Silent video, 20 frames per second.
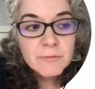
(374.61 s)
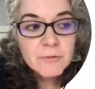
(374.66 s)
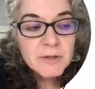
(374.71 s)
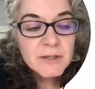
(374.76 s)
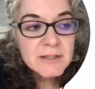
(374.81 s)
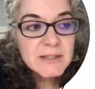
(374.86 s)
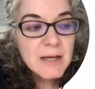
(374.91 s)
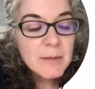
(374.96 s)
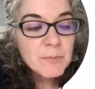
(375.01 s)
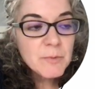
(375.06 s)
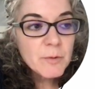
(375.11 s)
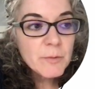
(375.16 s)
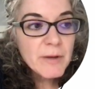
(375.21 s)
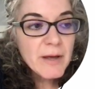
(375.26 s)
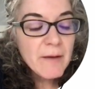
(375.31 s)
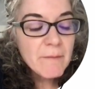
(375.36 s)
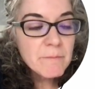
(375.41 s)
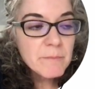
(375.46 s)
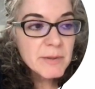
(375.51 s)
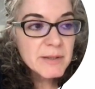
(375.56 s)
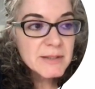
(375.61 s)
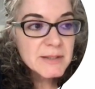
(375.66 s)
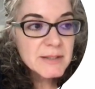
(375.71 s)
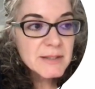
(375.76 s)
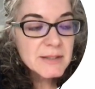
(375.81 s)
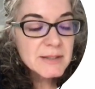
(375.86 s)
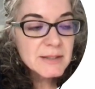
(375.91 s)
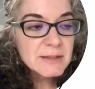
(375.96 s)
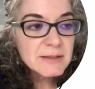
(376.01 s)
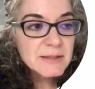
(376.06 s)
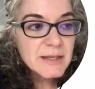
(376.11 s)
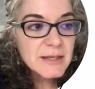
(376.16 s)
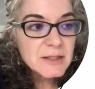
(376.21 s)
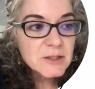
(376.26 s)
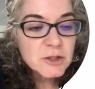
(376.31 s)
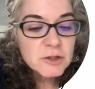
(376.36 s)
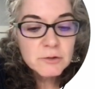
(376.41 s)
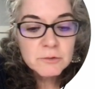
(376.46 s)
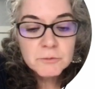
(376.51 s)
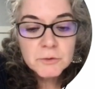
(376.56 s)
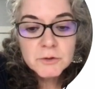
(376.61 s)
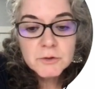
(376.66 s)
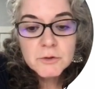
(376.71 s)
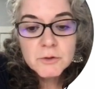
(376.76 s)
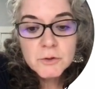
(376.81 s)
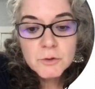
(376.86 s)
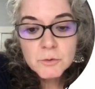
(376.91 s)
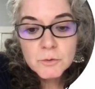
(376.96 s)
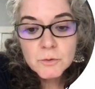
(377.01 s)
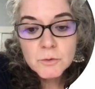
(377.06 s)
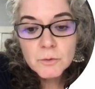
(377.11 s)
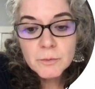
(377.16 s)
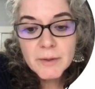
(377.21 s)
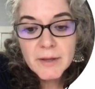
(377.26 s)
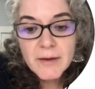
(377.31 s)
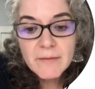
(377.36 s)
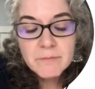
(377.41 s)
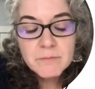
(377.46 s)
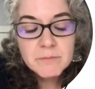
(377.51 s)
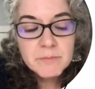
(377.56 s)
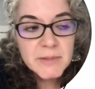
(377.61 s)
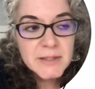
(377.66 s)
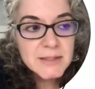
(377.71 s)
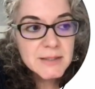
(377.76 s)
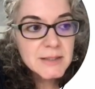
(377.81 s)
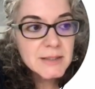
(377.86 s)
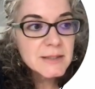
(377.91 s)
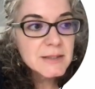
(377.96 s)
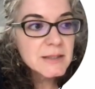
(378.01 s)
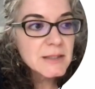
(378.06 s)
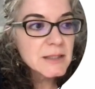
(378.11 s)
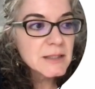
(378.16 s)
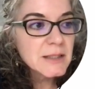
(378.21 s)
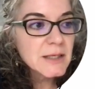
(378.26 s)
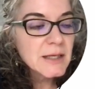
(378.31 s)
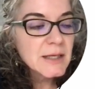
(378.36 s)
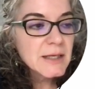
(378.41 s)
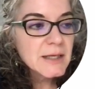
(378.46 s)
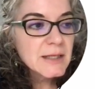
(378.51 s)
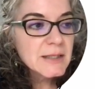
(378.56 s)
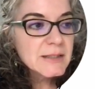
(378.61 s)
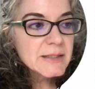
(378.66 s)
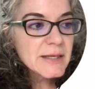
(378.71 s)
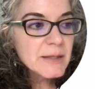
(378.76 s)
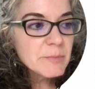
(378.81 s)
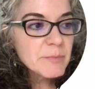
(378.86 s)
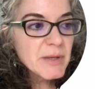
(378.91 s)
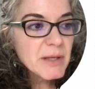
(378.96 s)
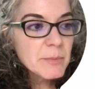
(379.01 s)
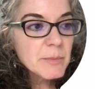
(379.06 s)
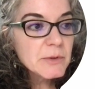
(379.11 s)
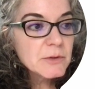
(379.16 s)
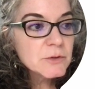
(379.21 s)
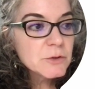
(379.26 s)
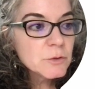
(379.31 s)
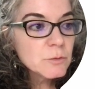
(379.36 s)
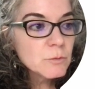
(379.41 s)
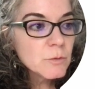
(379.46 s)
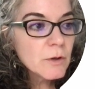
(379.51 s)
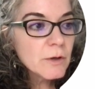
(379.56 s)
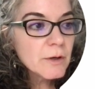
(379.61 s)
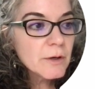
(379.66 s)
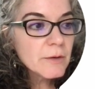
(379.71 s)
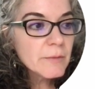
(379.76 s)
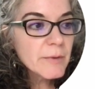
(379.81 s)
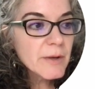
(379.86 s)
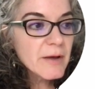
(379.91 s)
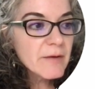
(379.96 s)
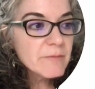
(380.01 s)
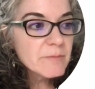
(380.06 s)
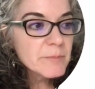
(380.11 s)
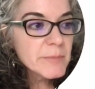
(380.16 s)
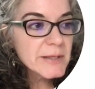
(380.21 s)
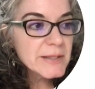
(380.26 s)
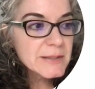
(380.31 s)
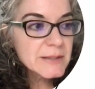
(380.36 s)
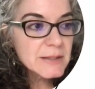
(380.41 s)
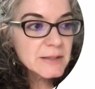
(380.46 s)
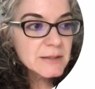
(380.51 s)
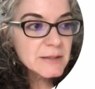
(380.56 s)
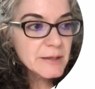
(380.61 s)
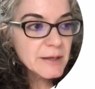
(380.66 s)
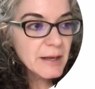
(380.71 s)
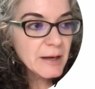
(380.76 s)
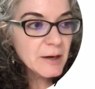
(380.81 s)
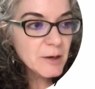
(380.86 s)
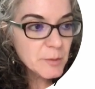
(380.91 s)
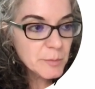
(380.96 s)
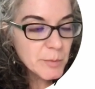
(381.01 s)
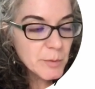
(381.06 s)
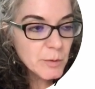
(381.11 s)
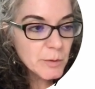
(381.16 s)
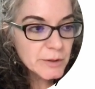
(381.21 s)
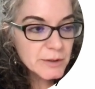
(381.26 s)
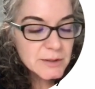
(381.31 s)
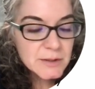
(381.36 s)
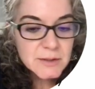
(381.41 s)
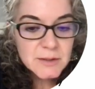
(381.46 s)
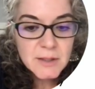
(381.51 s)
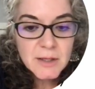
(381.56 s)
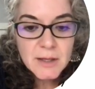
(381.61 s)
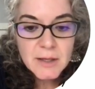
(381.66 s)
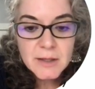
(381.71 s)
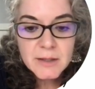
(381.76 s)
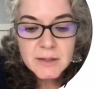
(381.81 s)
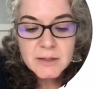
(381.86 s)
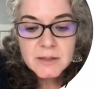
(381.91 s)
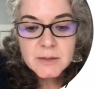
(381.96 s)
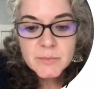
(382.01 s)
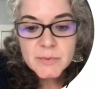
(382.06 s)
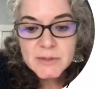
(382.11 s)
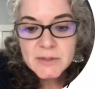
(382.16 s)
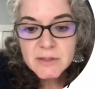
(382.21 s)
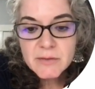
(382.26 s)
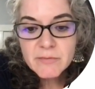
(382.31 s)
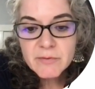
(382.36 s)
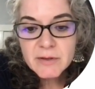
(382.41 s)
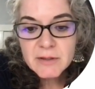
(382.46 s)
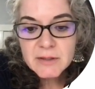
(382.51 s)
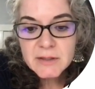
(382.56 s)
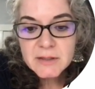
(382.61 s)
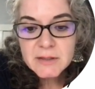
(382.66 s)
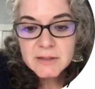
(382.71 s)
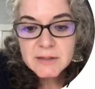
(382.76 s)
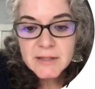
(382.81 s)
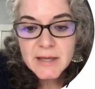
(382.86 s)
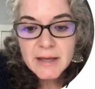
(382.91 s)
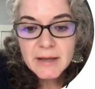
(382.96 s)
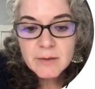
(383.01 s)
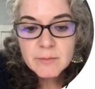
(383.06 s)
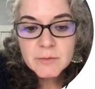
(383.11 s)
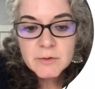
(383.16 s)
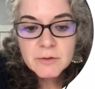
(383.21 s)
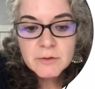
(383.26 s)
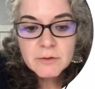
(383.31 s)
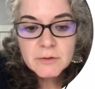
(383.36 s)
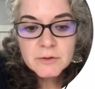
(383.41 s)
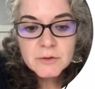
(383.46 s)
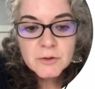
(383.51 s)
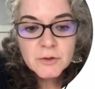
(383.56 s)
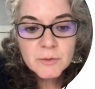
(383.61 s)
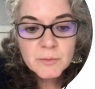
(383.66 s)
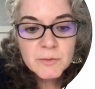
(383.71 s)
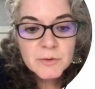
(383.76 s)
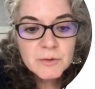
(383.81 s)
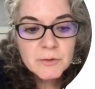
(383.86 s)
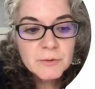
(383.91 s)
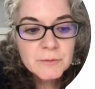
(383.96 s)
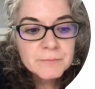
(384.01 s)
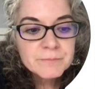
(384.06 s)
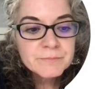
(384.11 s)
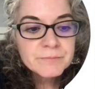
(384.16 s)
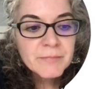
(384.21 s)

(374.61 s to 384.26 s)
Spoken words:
For example, we have buses that take children to school. We have buses that take people to work. We have buses at airports specifically to take them to their terminal.